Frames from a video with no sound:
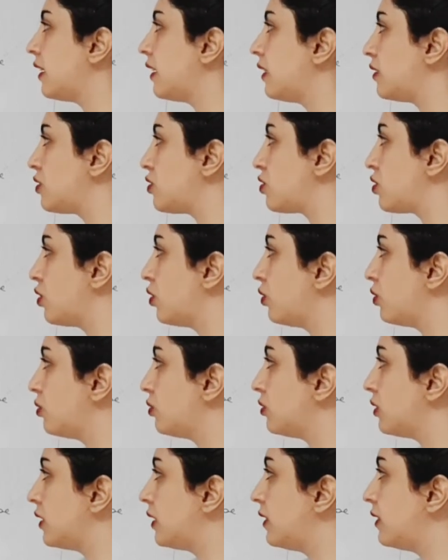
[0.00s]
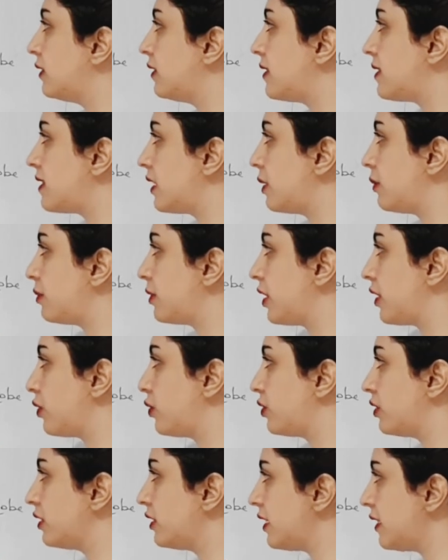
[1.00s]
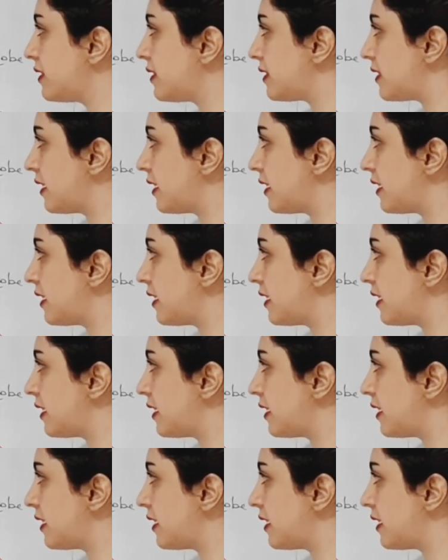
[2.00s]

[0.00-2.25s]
So the cerebral cortex